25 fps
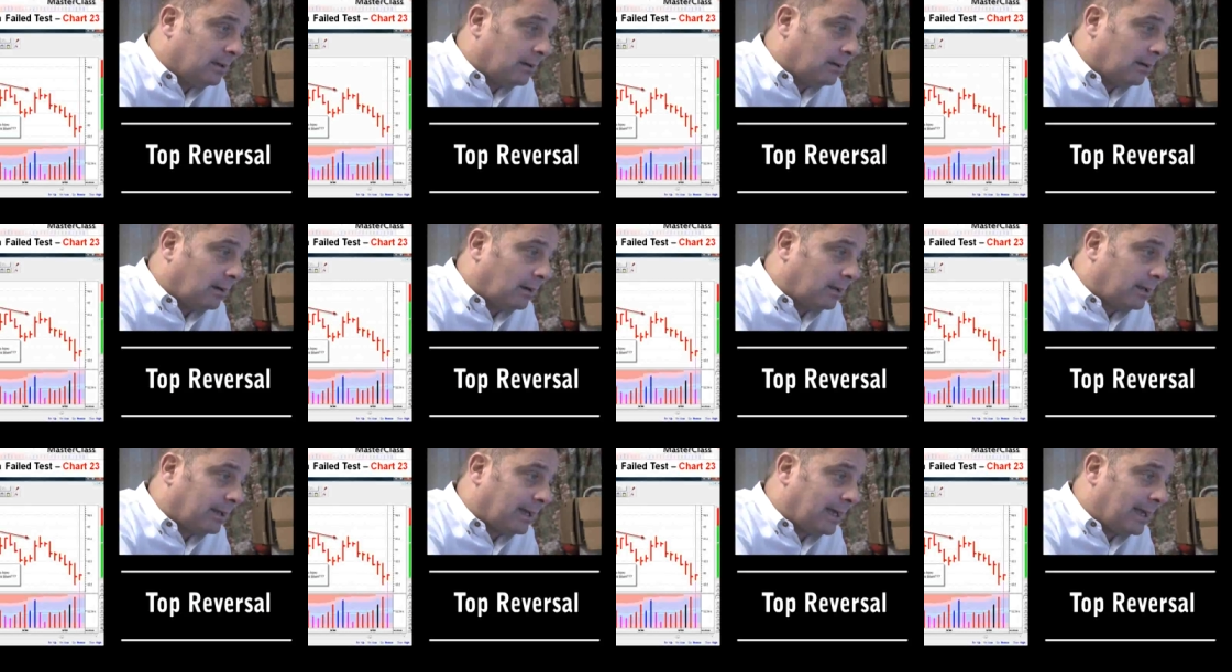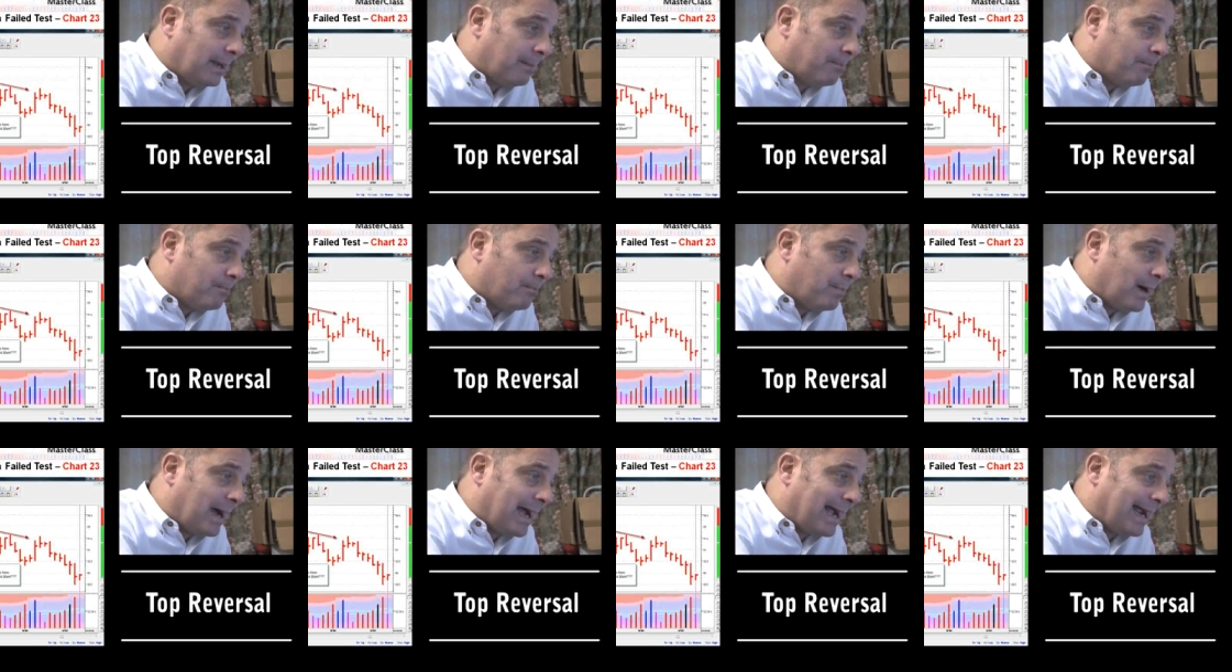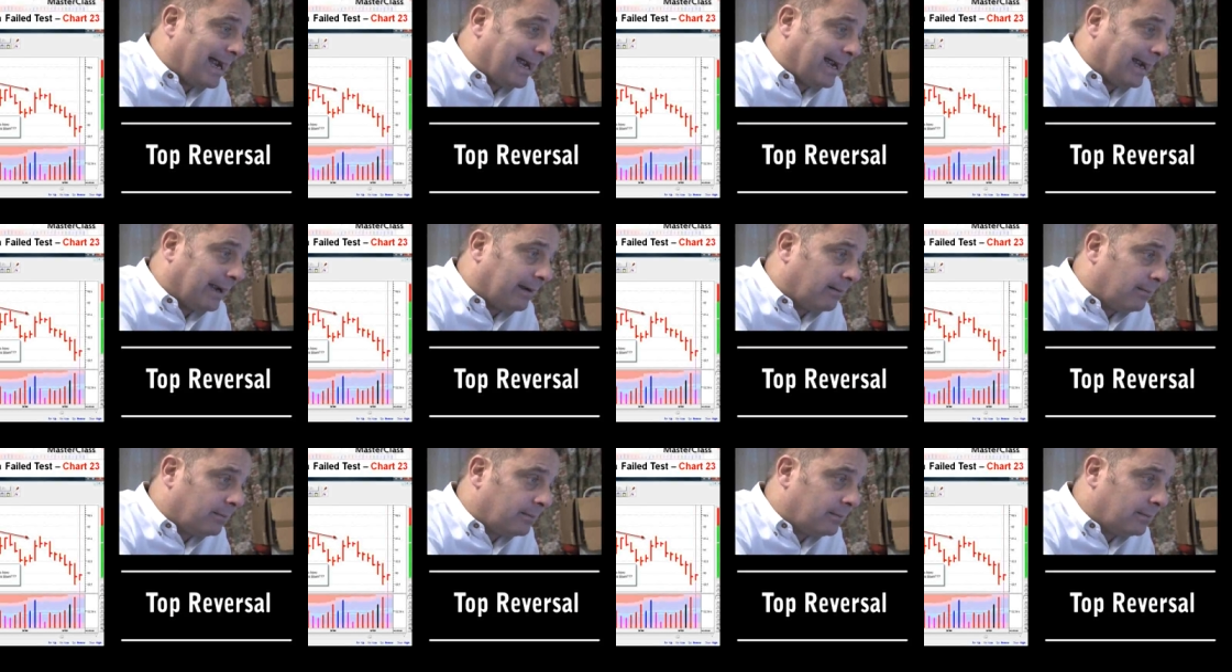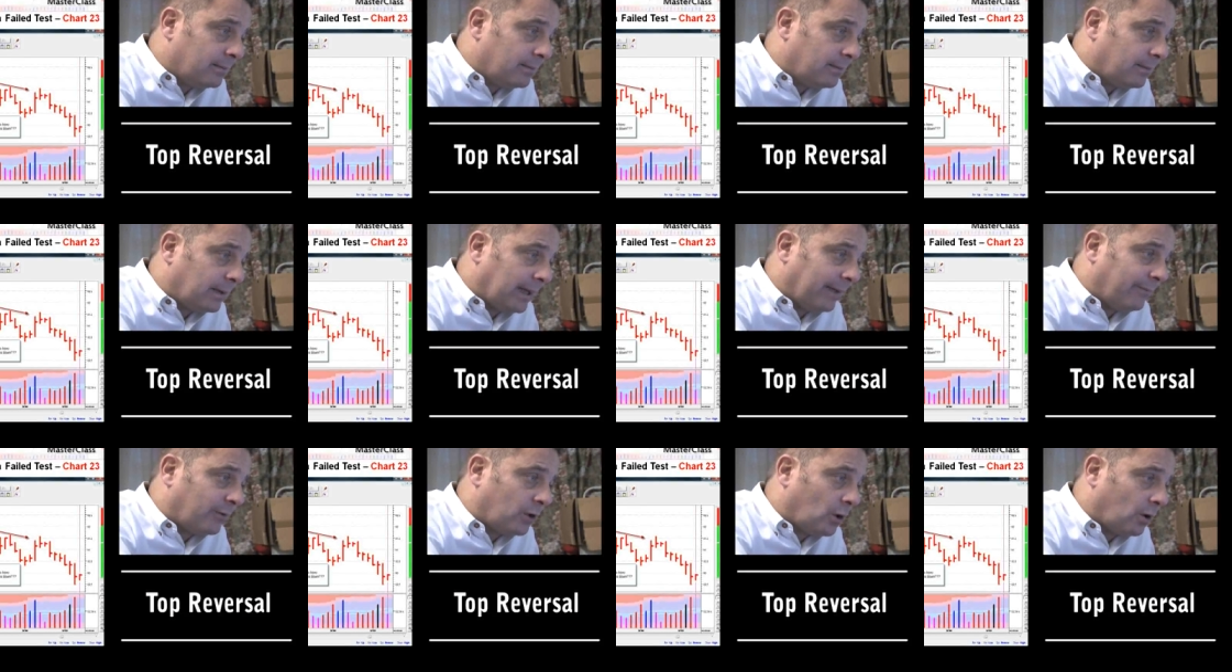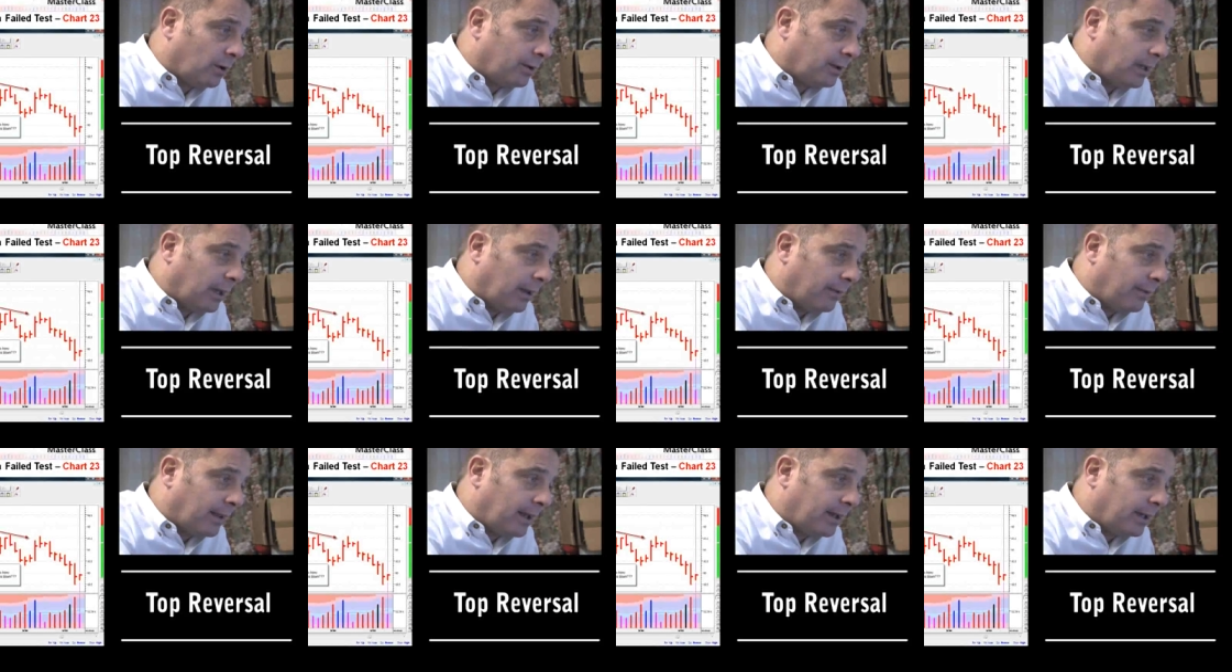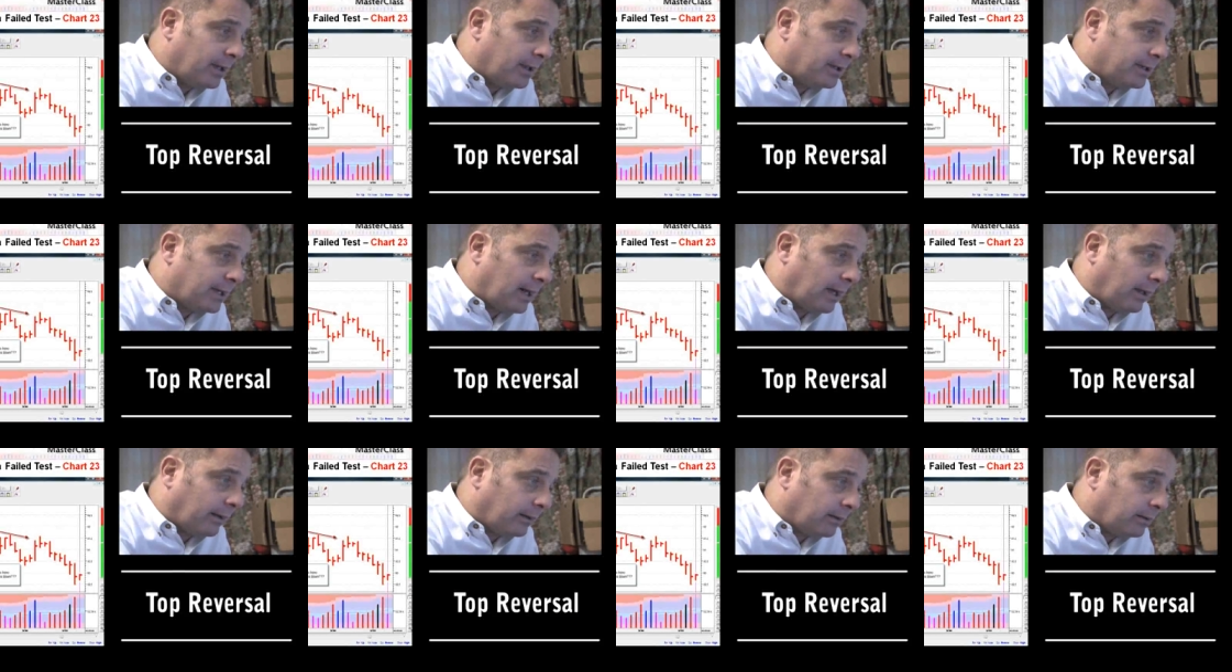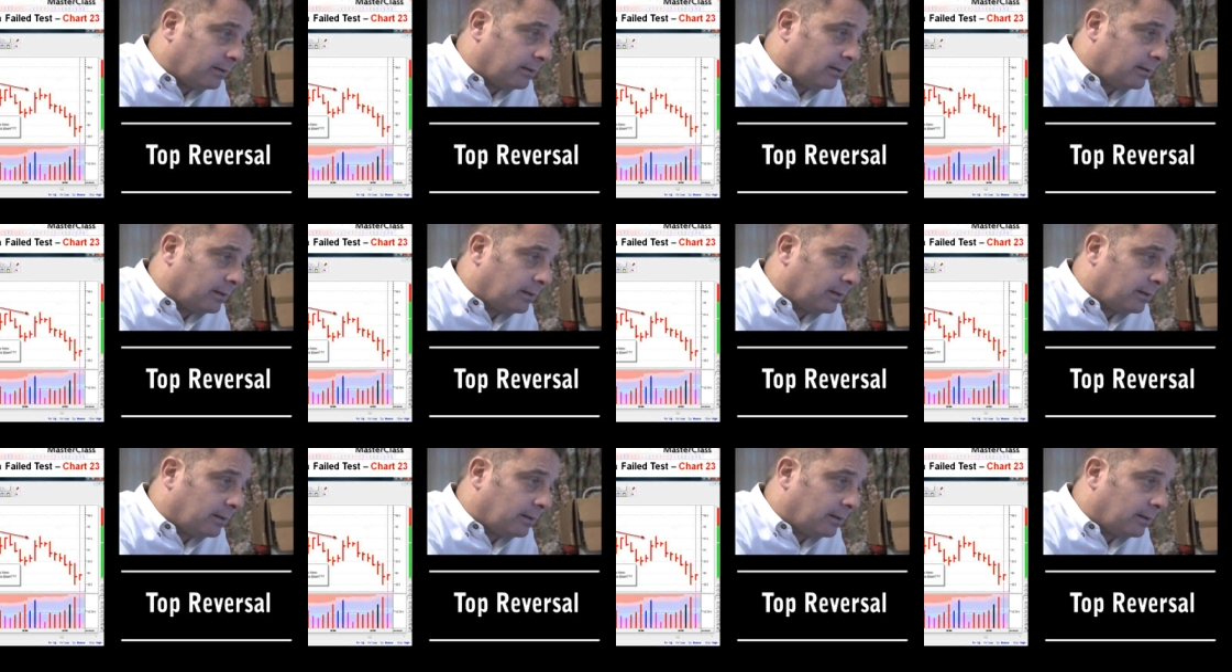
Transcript: okay, bang, they've got you. You're done.